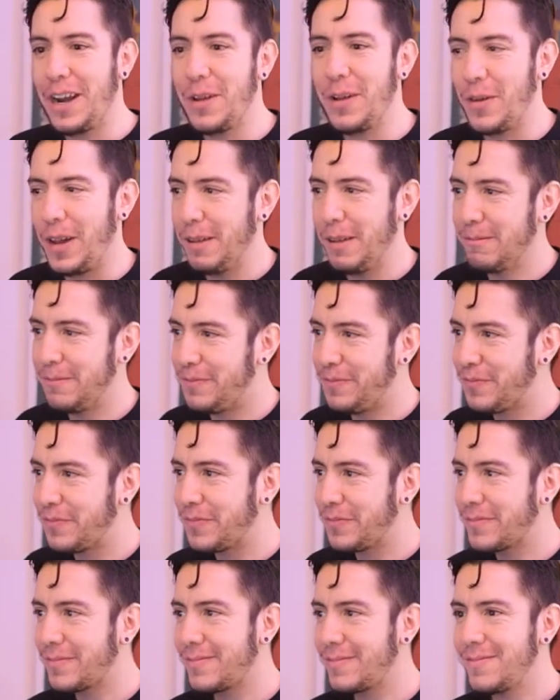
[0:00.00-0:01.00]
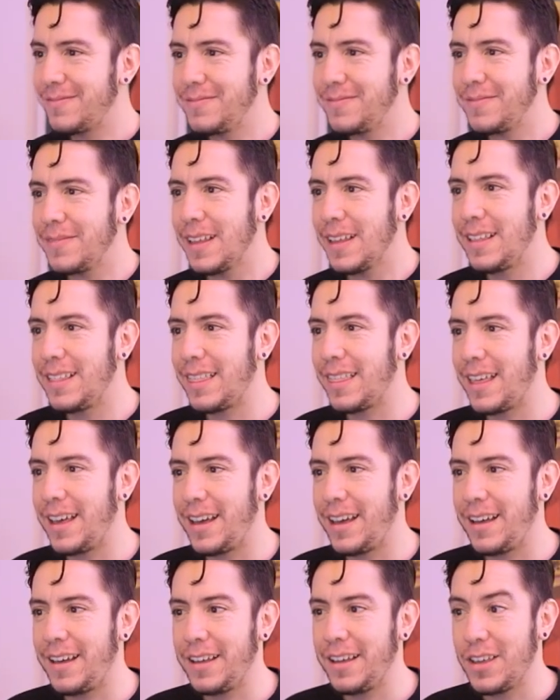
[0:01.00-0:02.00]
But anyway,
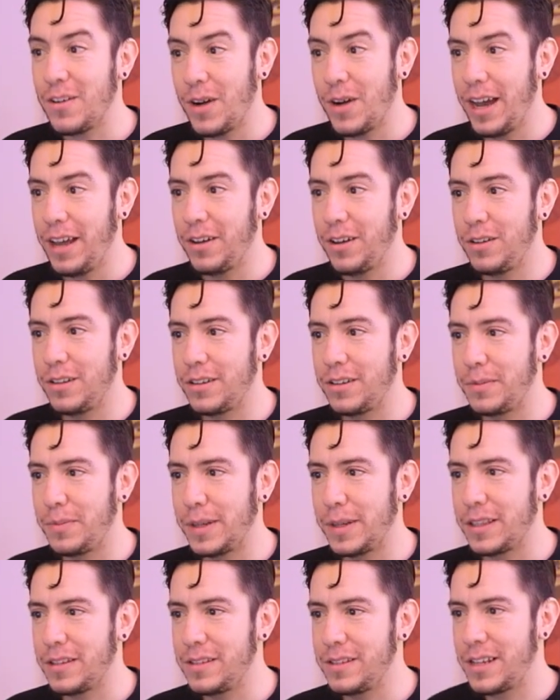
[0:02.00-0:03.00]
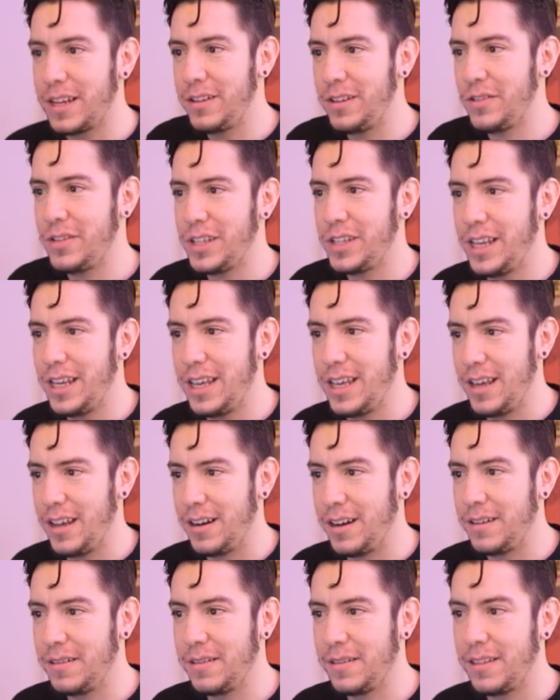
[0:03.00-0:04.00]
the UI, all the buttons that you see
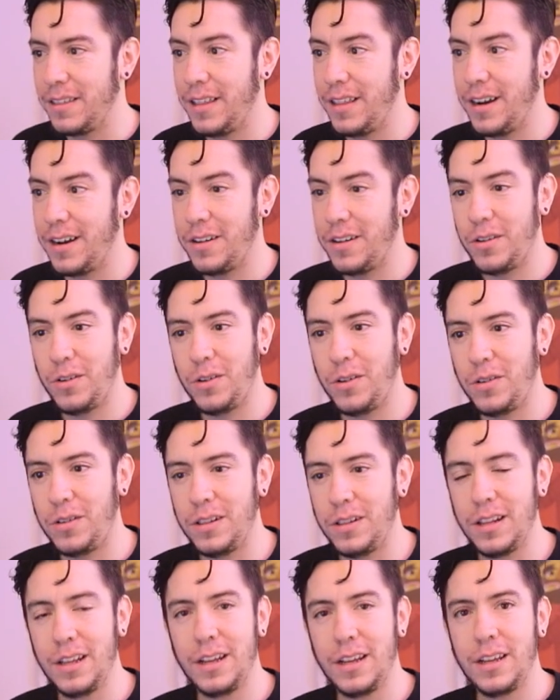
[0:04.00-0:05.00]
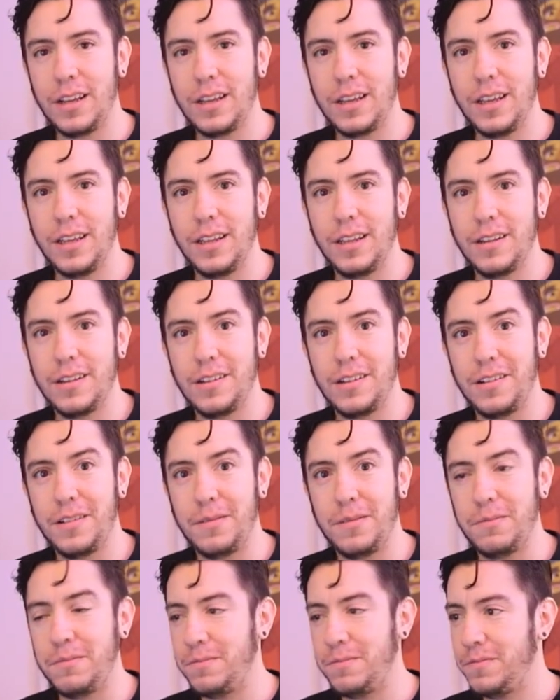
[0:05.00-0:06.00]
here, they are all
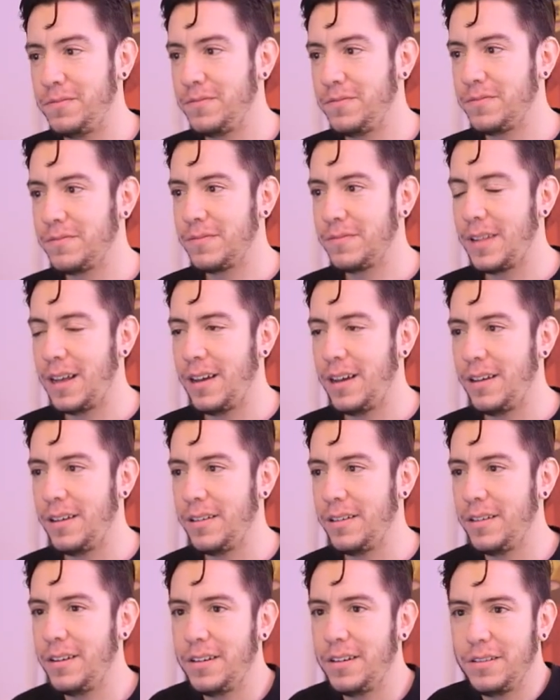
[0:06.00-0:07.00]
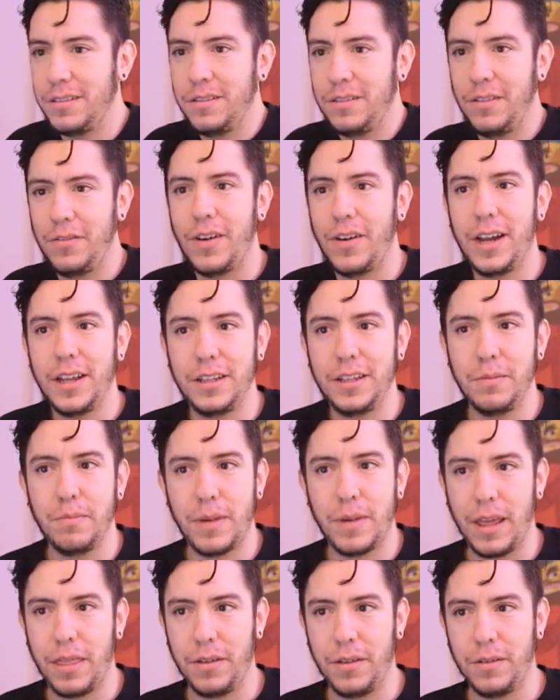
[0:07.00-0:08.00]
in they're defined in
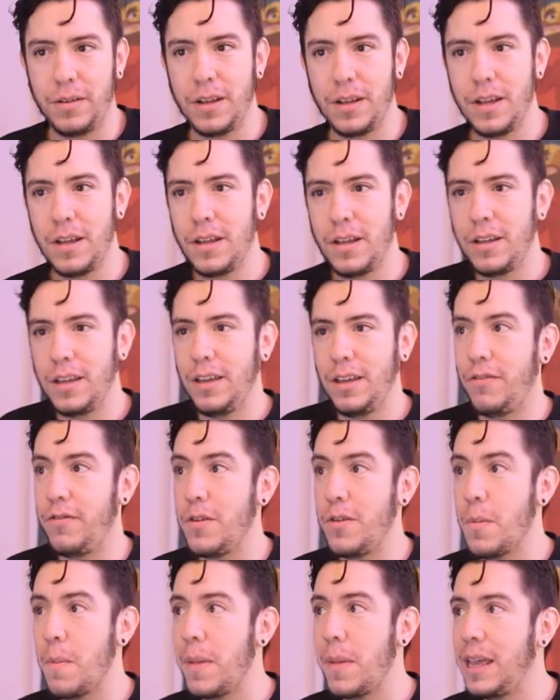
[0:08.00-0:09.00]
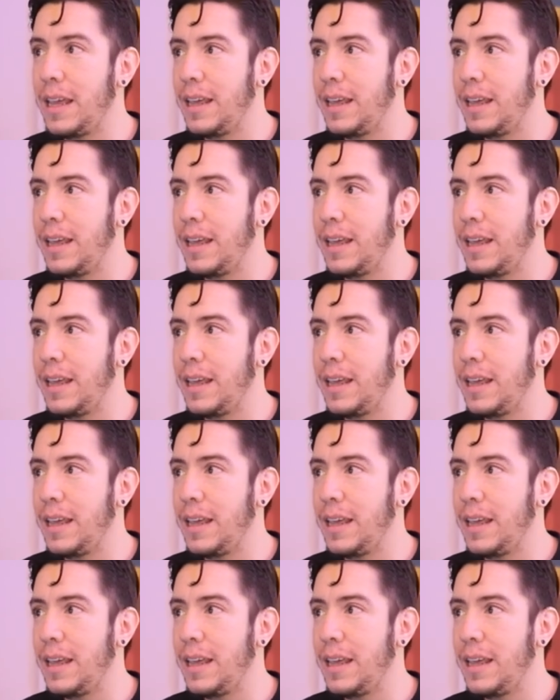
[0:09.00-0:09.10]
Python. If you